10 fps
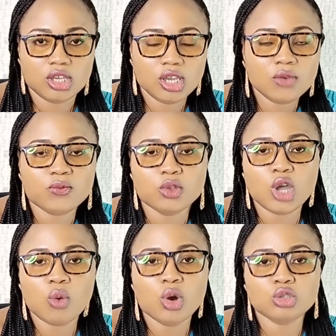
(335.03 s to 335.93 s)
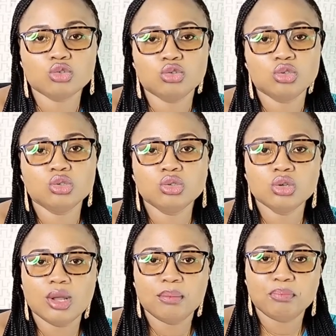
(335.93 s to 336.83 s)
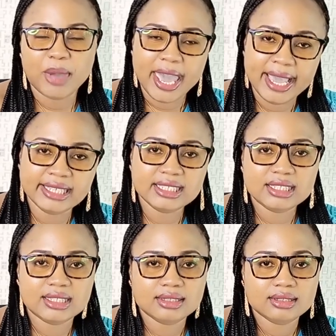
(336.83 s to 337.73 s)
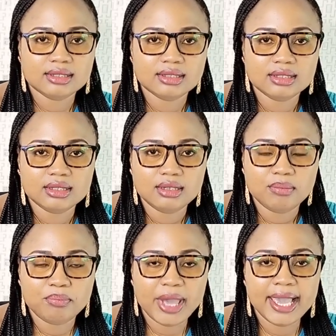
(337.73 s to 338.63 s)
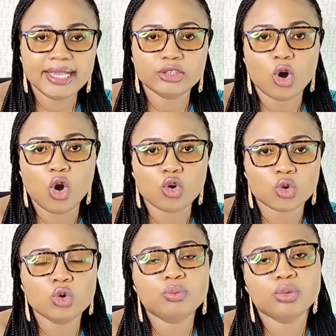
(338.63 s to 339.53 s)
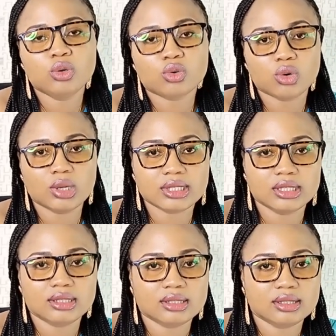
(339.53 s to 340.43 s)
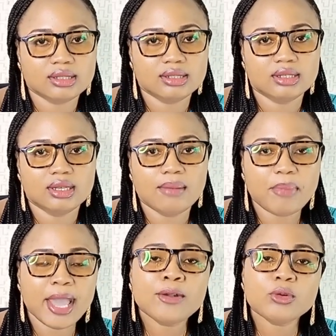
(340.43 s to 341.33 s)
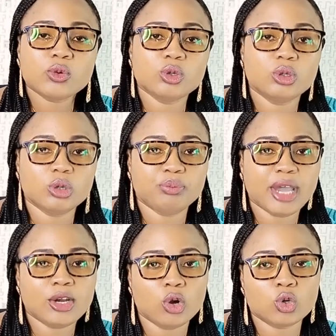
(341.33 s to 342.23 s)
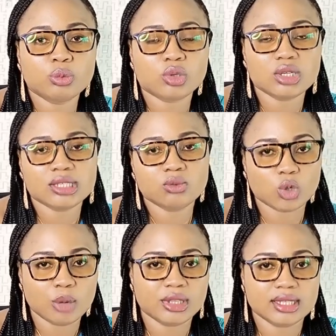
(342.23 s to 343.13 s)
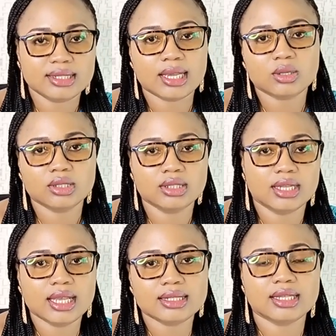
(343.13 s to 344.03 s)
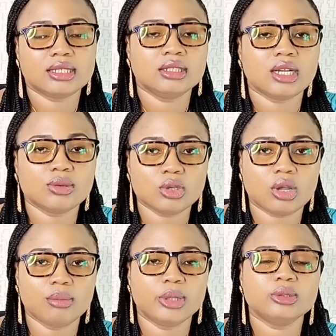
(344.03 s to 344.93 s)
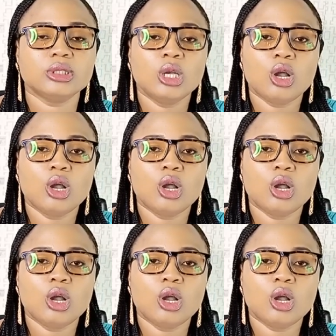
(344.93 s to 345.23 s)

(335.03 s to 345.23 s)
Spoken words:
If you don't want to do pen or group crossing. Pen or group crossing will come in the next technique I'll talk about.